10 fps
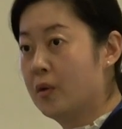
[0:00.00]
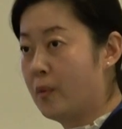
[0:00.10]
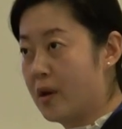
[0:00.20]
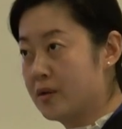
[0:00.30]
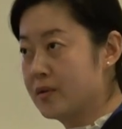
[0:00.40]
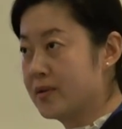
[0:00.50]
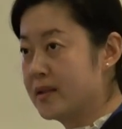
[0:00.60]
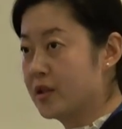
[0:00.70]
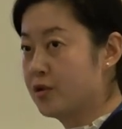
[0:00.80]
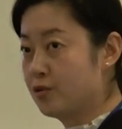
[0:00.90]
We also
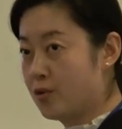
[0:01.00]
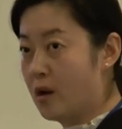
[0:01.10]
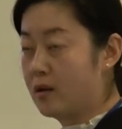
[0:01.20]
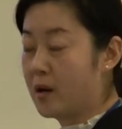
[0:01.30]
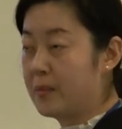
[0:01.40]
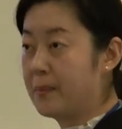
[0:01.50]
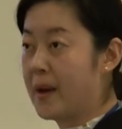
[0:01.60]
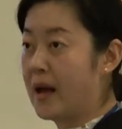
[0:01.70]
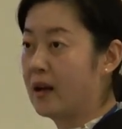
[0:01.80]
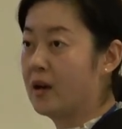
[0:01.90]
see a strong coming
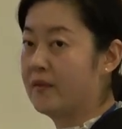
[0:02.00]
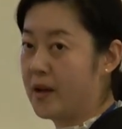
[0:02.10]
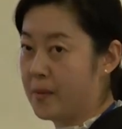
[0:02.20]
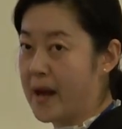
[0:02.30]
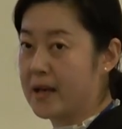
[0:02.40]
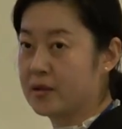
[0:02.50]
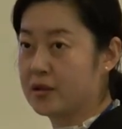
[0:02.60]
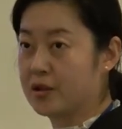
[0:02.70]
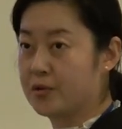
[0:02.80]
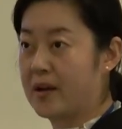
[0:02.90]
back of air
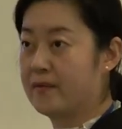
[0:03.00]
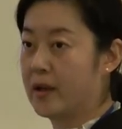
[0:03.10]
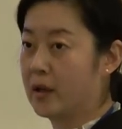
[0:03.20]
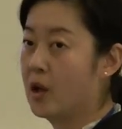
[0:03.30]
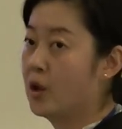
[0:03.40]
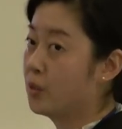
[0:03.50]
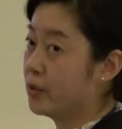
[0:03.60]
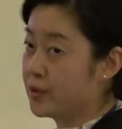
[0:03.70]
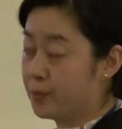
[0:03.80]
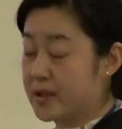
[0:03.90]
passenger traffic,
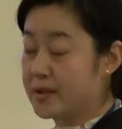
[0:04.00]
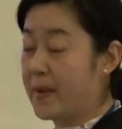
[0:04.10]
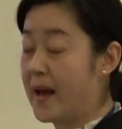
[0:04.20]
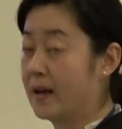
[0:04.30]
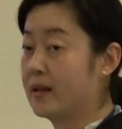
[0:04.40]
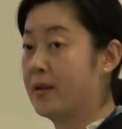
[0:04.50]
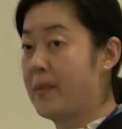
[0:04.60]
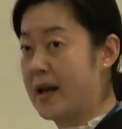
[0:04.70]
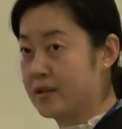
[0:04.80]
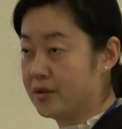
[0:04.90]
which brings back the
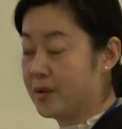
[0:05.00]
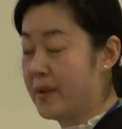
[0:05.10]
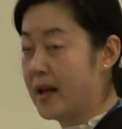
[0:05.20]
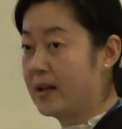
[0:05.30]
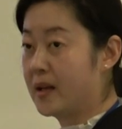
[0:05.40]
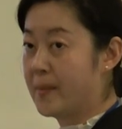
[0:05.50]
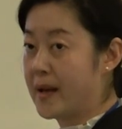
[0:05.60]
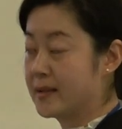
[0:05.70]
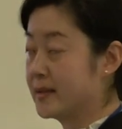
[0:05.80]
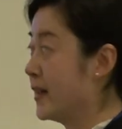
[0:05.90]
passenger belly
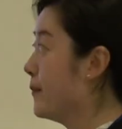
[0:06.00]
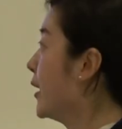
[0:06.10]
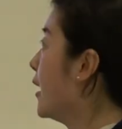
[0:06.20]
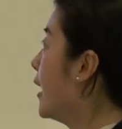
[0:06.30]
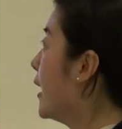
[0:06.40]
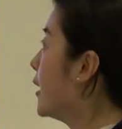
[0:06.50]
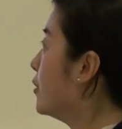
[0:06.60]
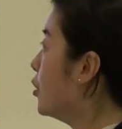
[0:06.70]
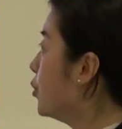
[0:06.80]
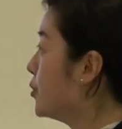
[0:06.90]
capacity
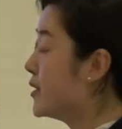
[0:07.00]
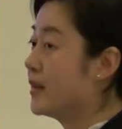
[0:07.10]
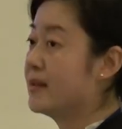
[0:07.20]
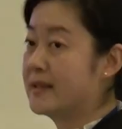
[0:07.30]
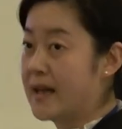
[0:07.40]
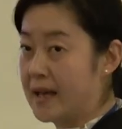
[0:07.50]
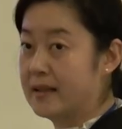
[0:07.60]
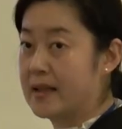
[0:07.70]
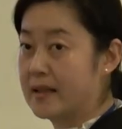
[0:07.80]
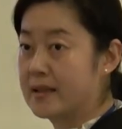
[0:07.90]
and loosen the
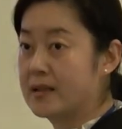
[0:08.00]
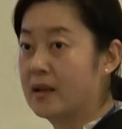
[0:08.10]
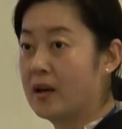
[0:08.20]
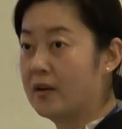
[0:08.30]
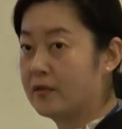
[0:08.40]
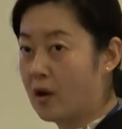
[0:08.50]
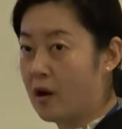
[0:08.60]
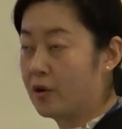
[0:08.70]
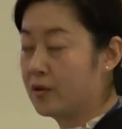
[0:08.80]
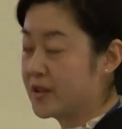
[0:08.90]
tightness of
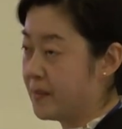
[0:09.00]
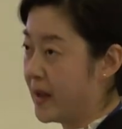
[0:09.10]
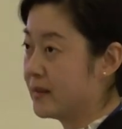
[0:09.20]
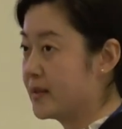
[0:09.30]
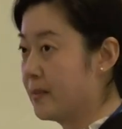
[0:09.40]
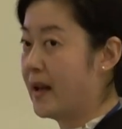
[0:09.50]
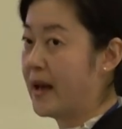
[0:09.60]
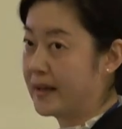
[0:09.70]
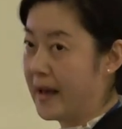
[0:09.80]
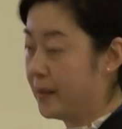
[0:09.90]
cargo demand
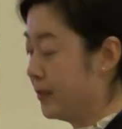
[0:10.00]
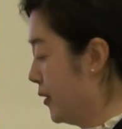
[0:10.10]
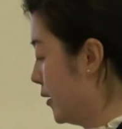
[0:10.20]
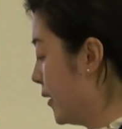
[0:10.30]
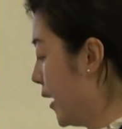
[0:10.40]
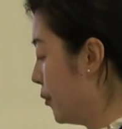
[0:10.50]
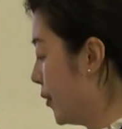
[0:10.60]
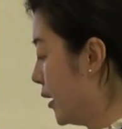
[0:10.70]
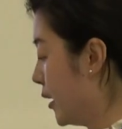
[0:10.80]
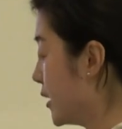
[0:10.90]
supply gap that
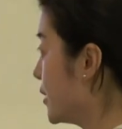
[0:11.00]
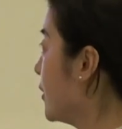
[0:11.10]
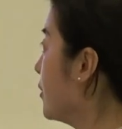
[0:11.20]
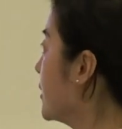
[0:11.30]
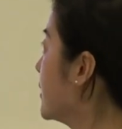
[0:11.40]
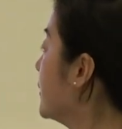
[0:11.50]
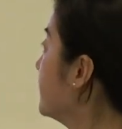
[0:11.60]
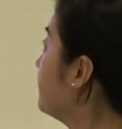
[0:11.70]
we experience.